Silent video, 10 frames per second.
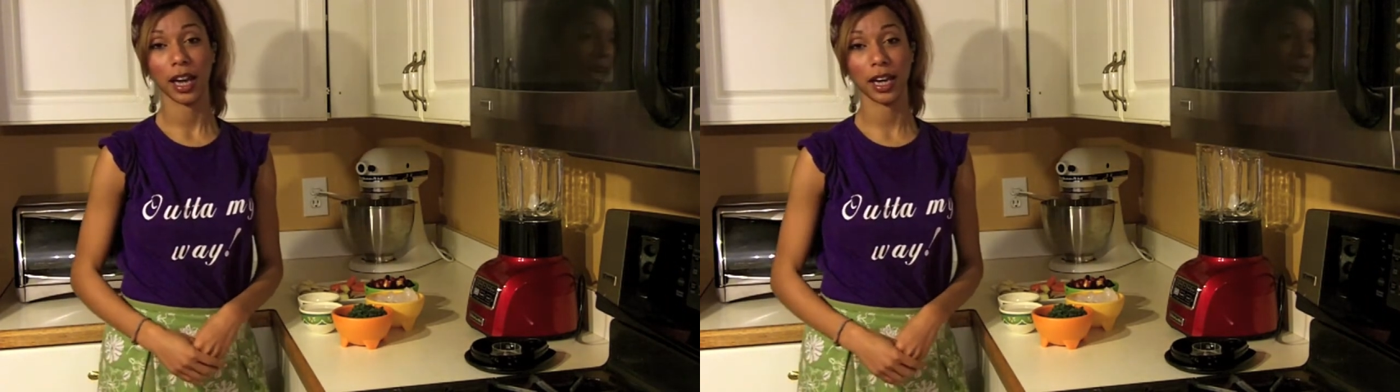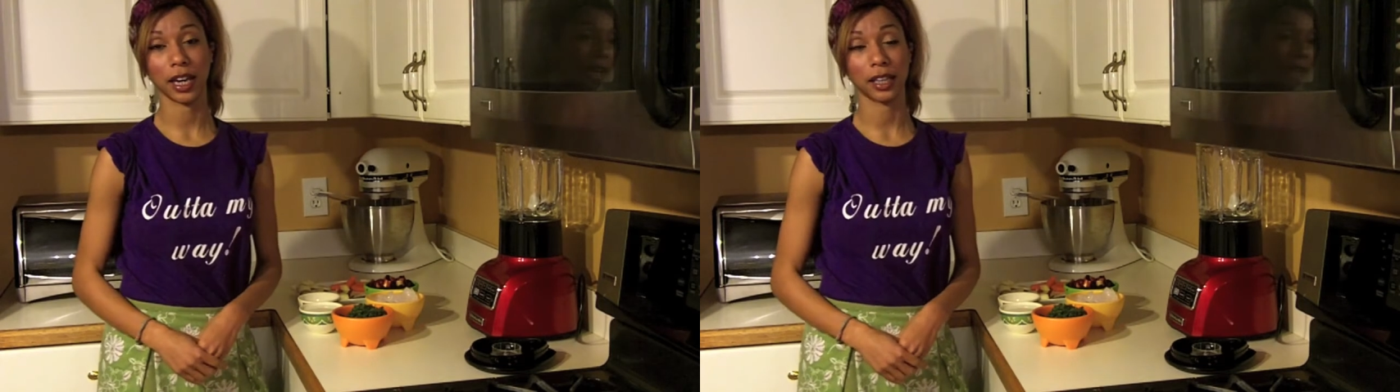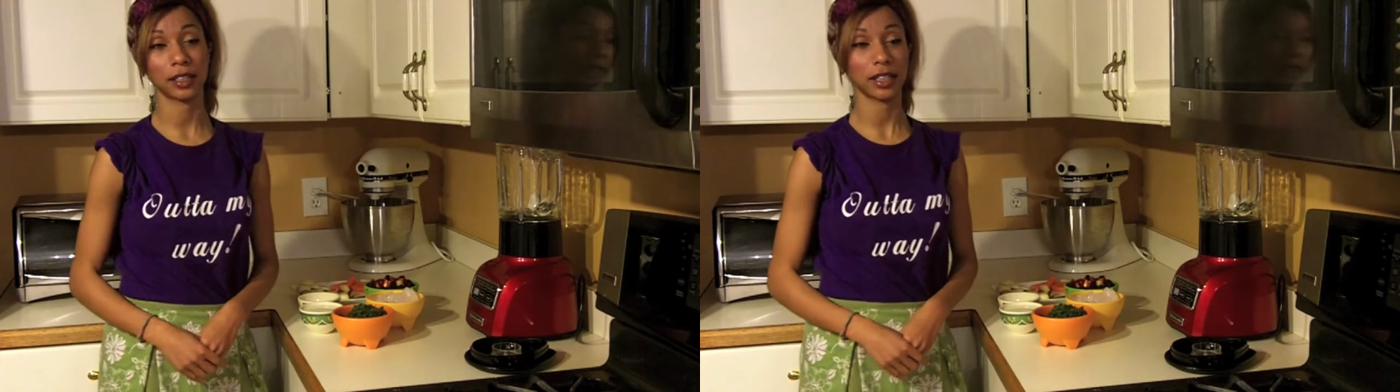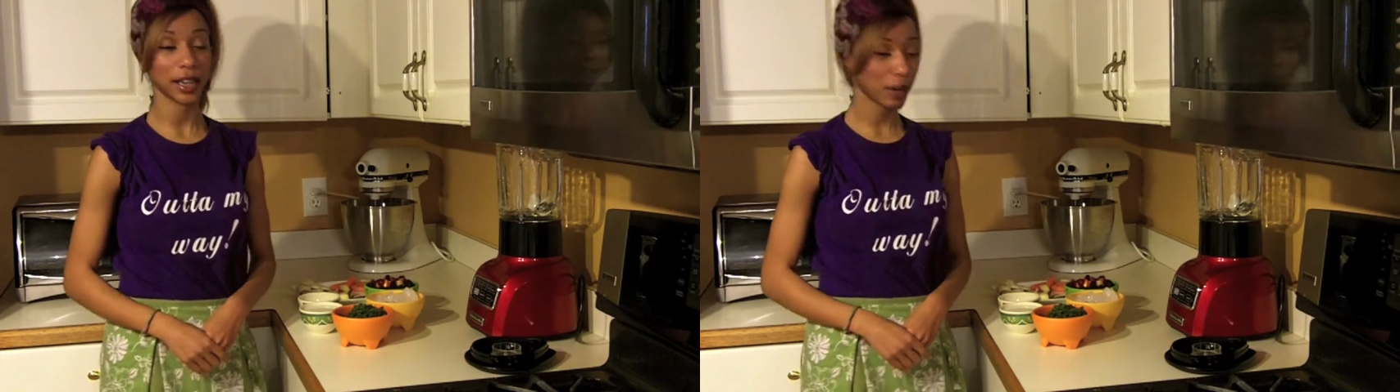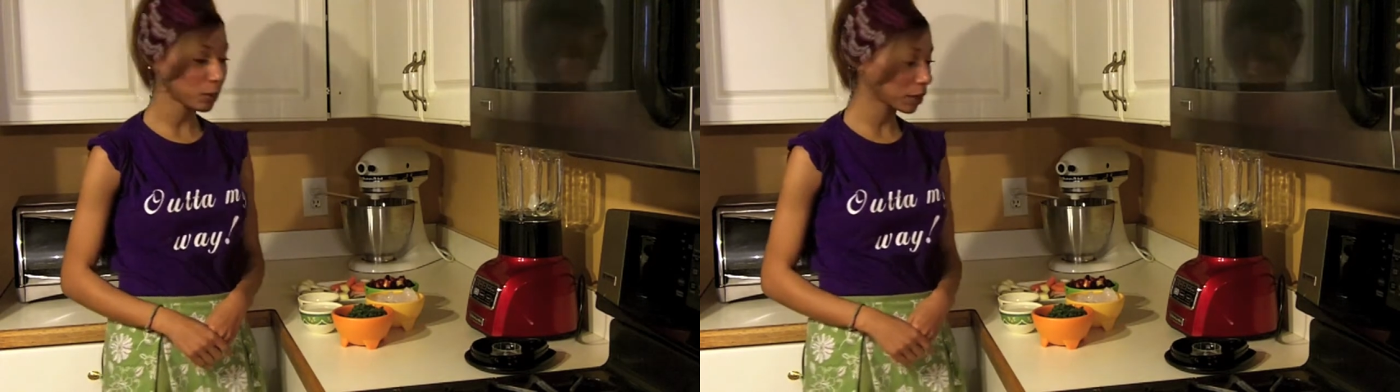and
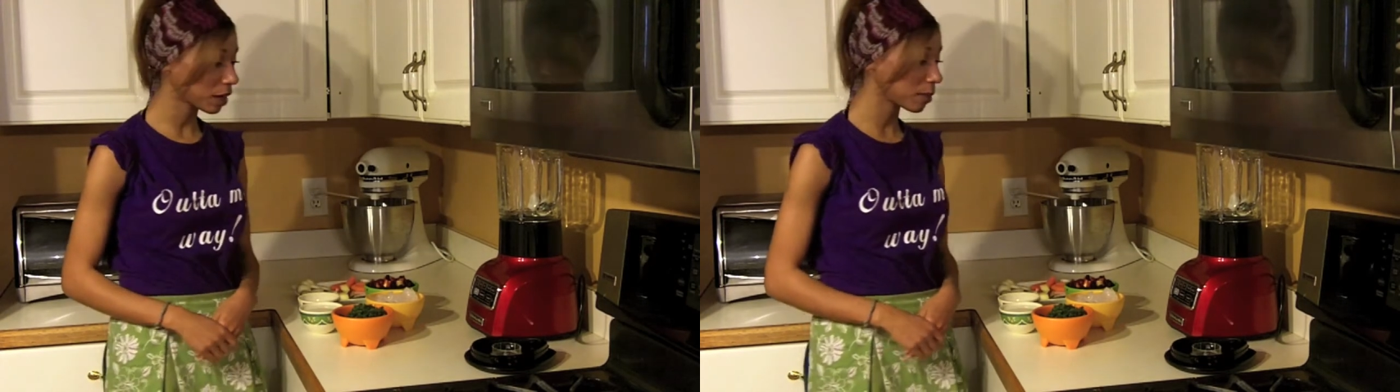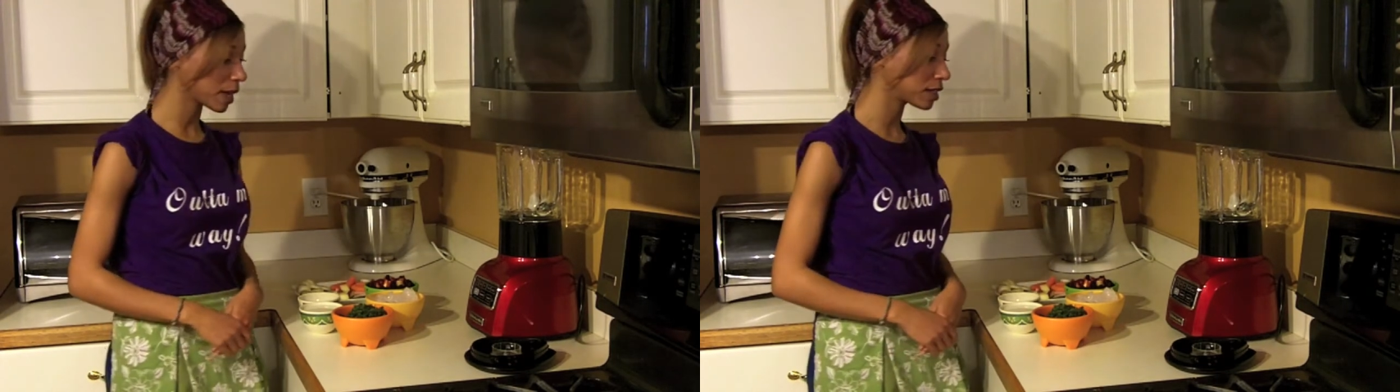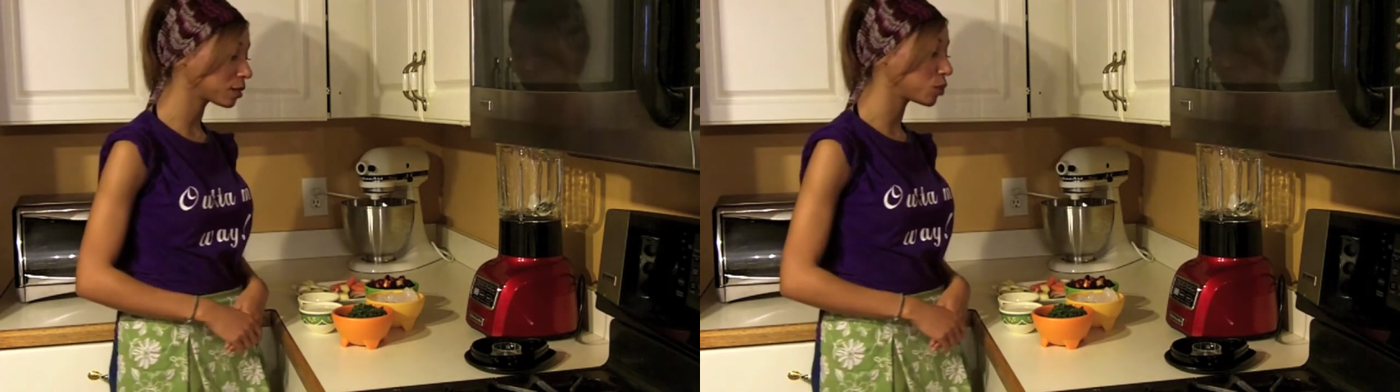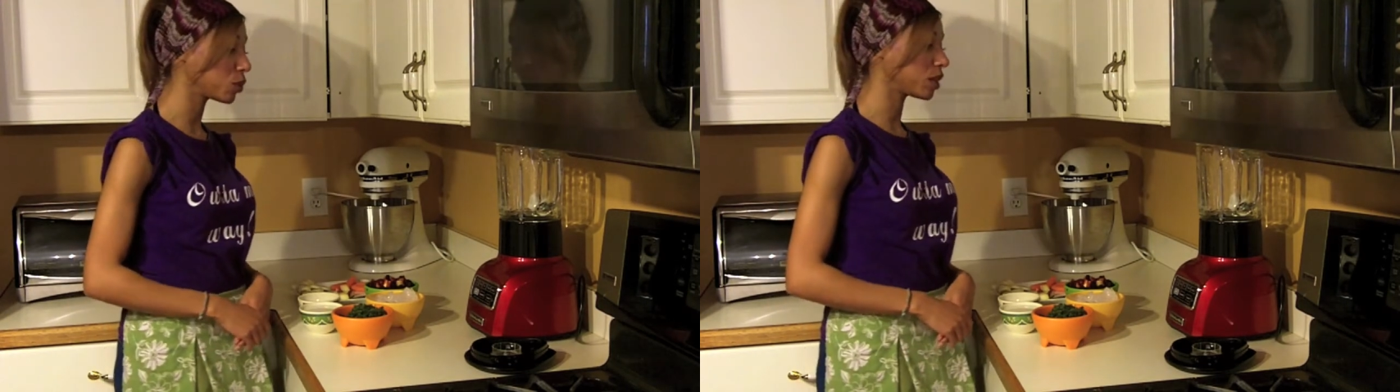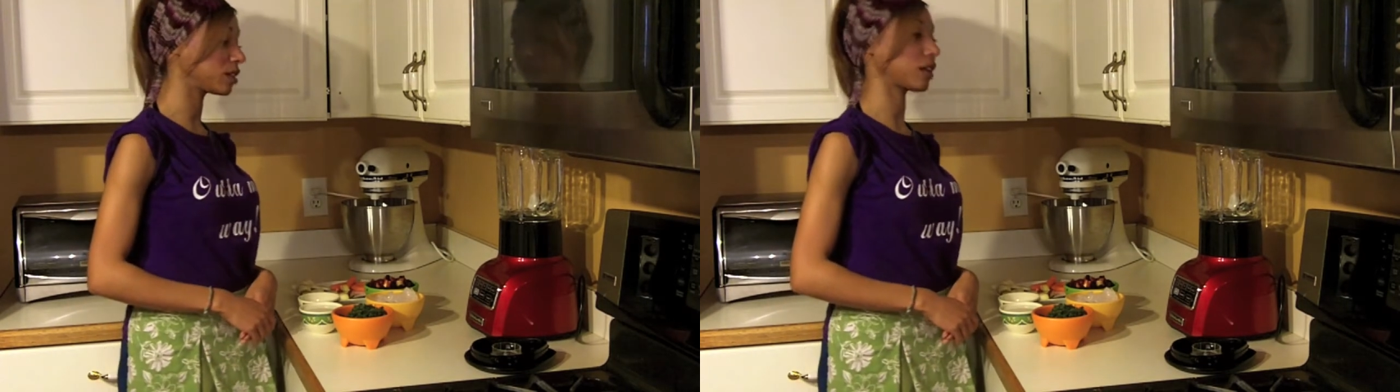today we're going to make smoothies